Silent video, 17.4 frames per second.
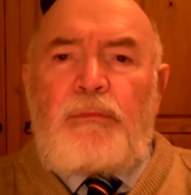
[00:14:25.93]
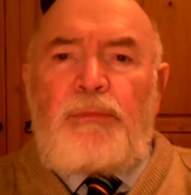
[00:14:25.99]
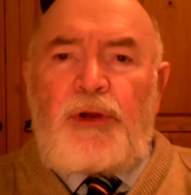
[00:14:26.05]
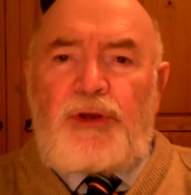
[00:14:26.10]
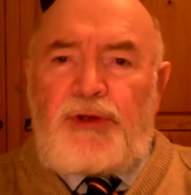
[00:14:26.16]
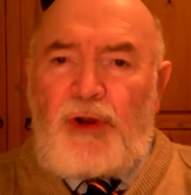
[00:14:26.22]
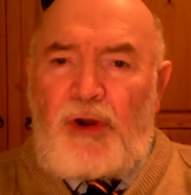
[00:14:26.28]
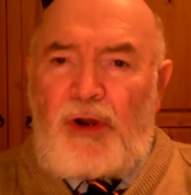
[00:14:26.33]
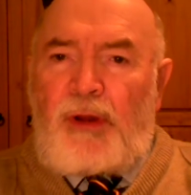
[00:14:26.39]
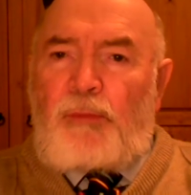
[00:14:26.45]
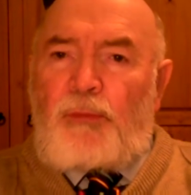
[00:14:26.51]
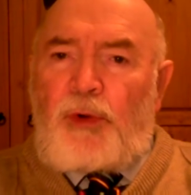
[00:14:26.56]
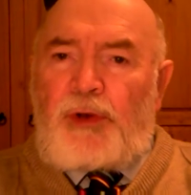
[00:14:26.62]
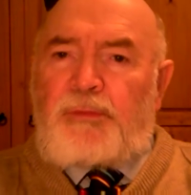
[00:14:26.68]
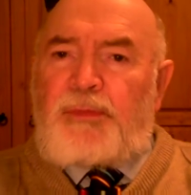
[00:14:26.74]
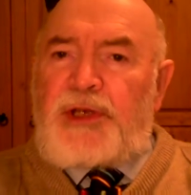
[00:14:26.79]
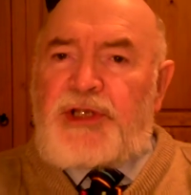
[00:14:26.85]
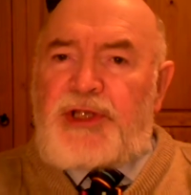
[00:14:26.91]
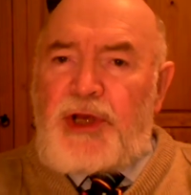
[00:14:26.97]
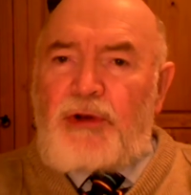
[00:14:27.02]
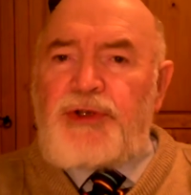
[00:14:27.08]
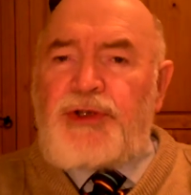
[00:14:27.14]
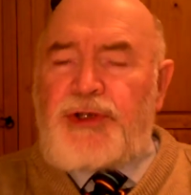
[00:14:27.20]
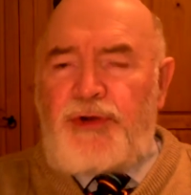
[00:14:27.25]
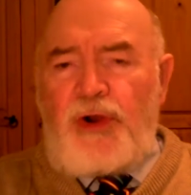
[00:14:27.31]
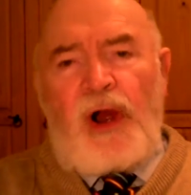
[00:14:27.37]
But Europe would be so
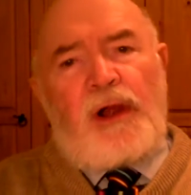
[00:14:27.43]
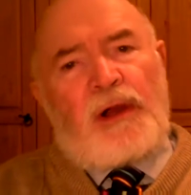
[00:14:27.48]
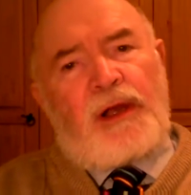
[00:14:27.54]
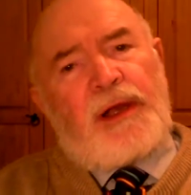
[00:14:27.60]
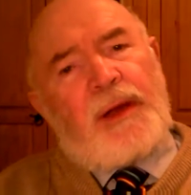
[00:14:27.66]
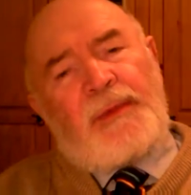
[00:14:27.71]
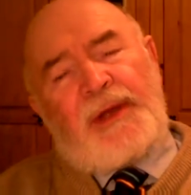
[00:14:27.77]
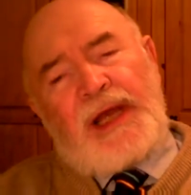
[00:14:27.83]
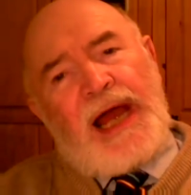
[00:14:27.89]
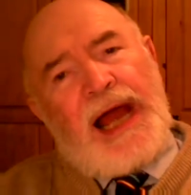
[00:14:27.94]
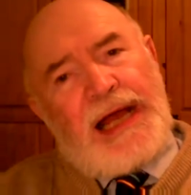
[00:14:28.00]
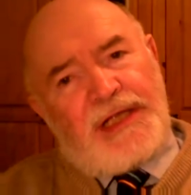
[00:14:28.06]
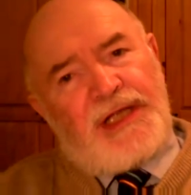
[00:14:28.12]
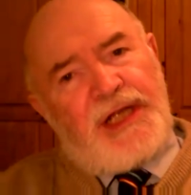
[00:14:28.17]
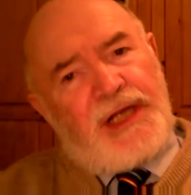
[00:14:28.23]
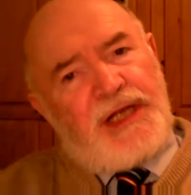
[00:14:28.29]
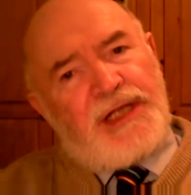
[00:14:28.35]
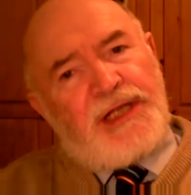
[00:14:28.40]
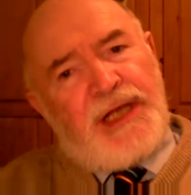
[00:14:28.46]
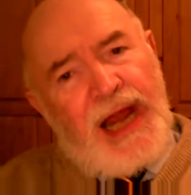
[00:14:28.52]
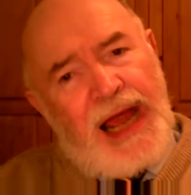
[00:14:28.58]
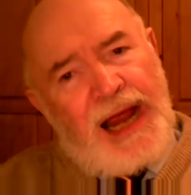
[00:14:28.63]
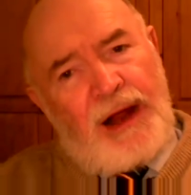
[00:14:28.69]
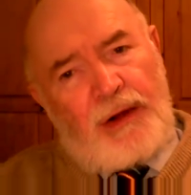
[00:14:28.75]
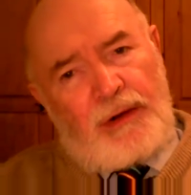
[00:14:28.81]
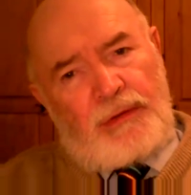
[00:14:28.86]
strong. I mean, as it is
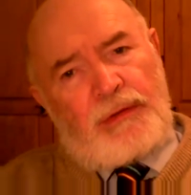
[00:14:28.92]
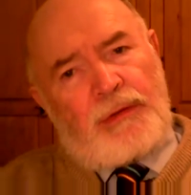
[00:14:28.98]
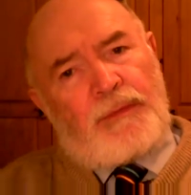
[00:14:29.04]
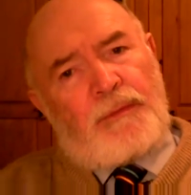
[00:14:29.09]
now,